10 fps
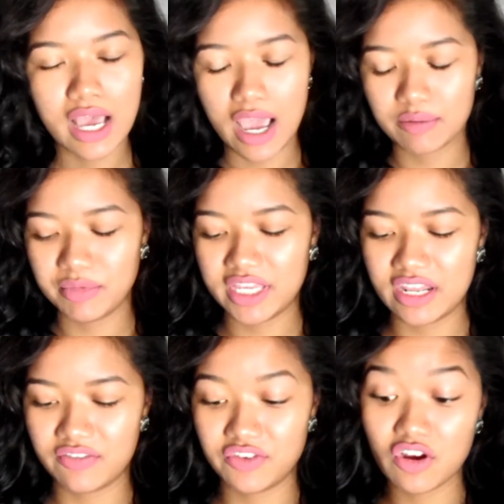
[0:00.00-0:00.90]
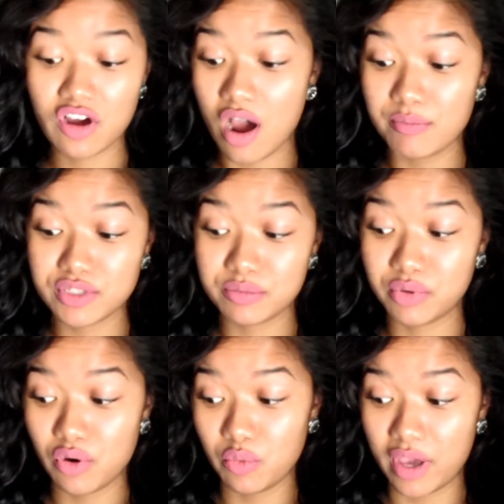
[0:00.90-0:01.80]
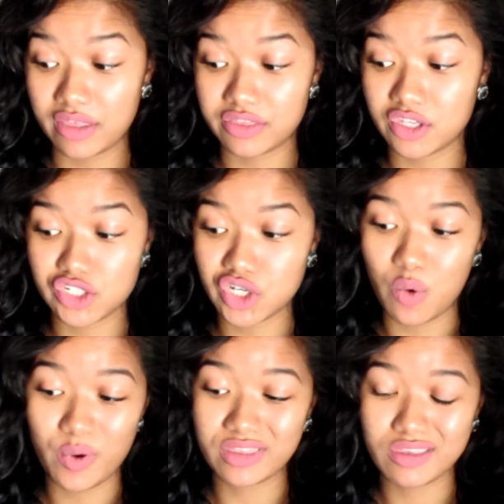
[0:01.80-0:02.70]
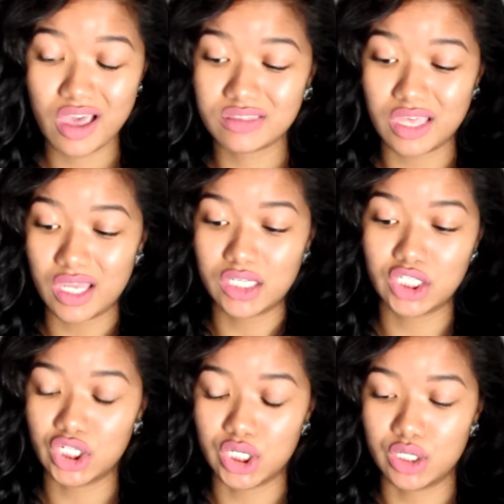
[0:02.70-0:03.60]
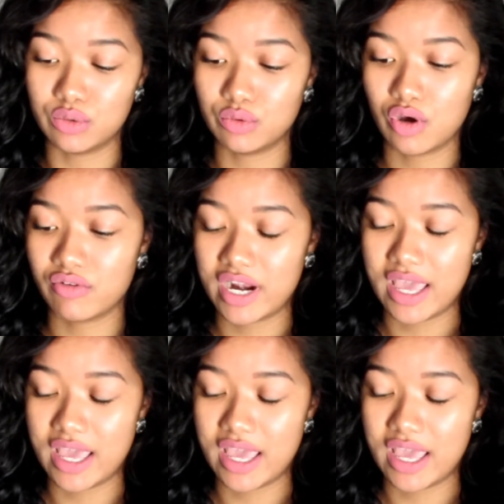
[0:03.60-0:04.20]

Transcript: I mean, if you're comfortable with showing that, then, you know, go right